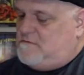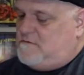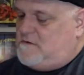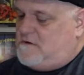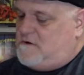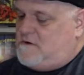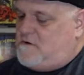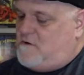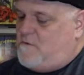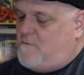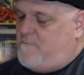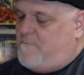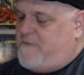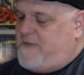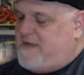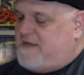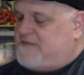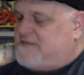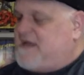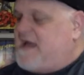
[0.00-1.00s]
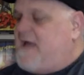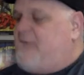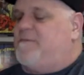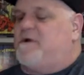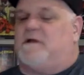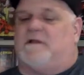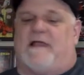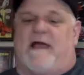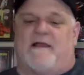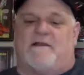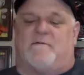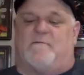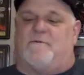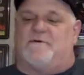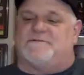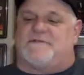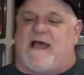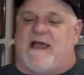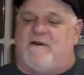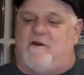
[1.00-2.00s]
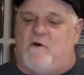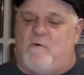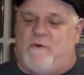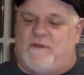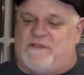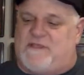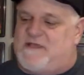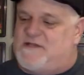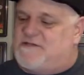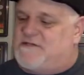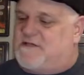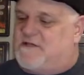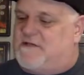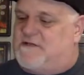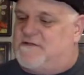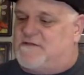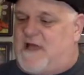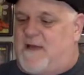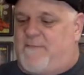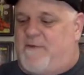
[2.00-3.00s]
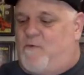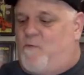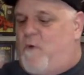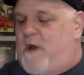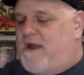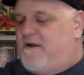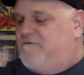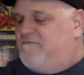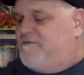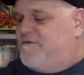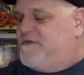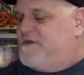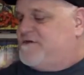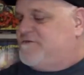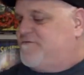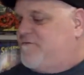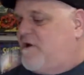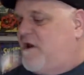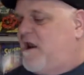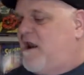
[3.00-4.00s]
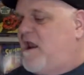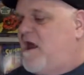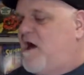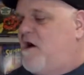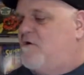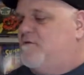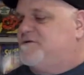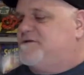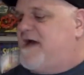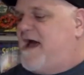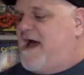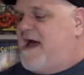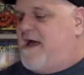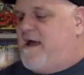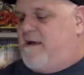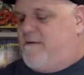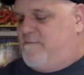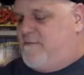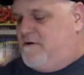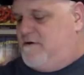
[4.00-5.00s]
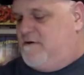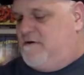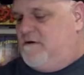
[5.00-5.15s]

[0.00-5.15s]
Oh, Big Time Collectibles. I know what this is. I've been waiting for this for a long time.